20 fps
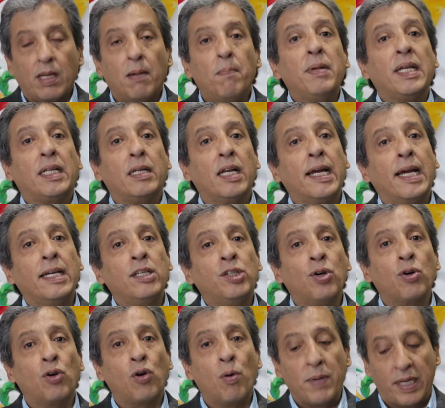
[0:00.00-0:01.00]

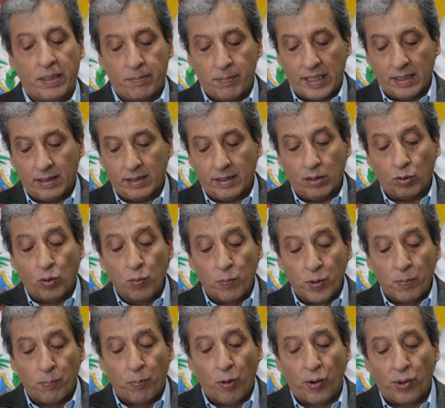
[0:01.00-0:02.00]
Mitigation commitment to
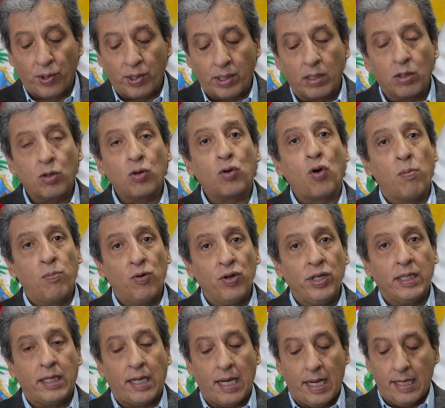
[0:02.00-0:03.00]
prepare,
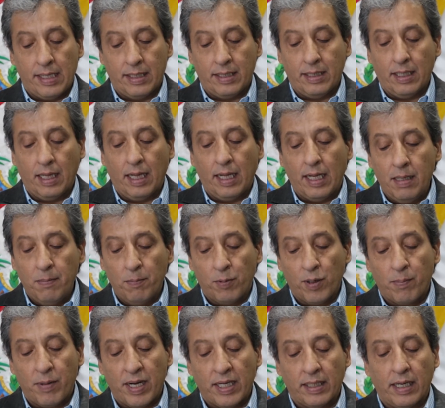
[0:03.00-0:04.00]
communicate,
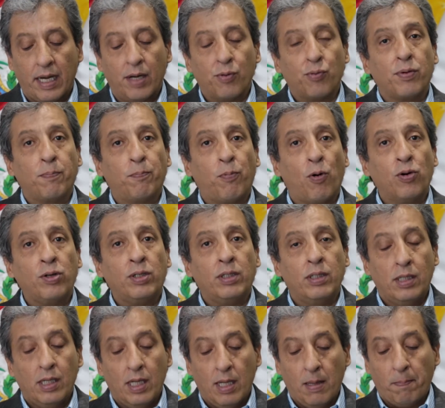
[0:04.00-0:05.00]
implement, and
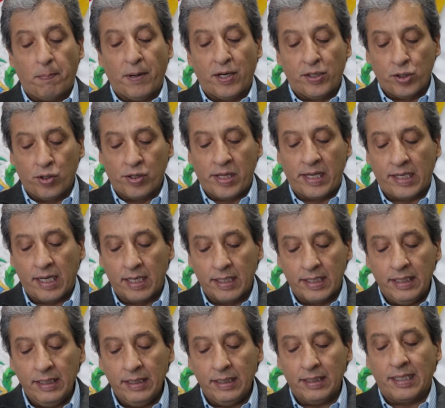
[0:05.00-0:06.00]
report
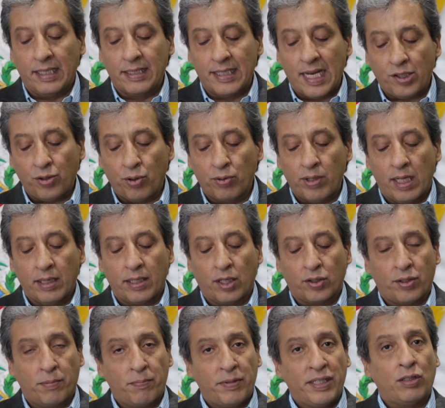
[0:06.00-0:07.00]
periodically the national
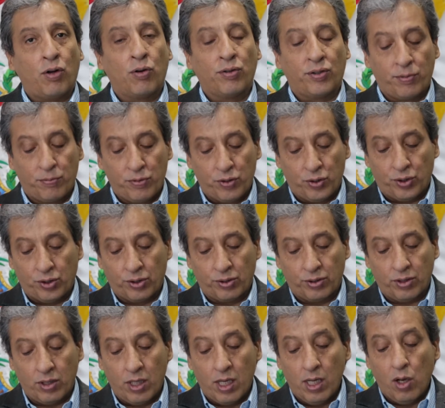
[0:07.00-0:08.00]
determined
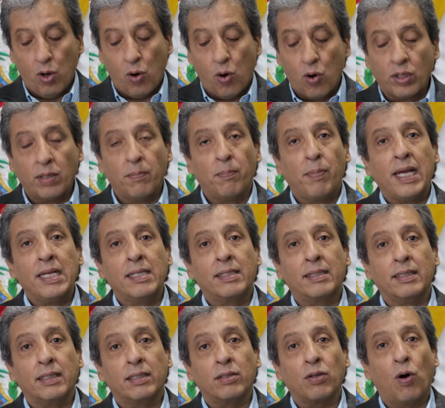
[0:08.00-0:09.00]
contributions on the
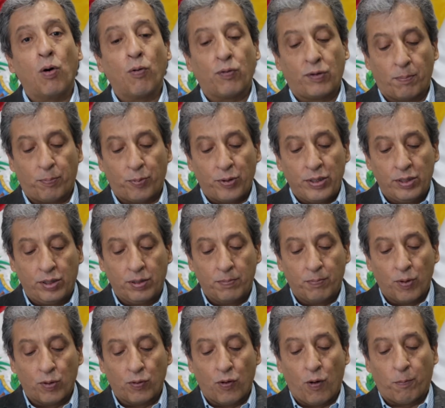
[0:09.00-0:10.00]
basis of the
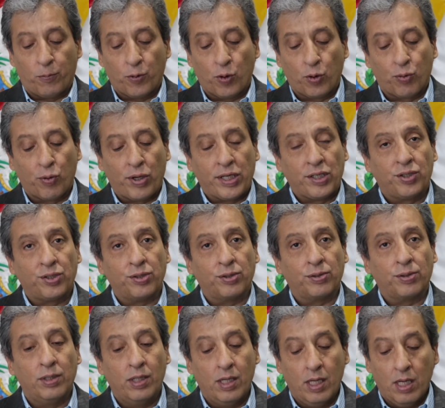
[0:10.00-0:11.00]
principle of
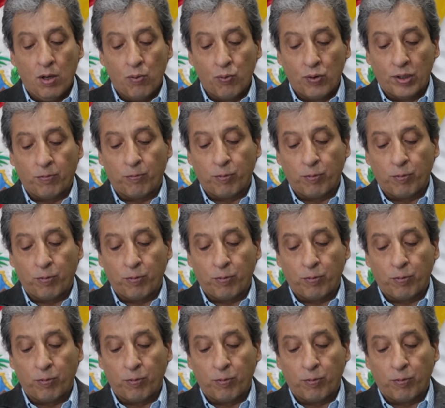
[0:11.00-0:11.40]
progression with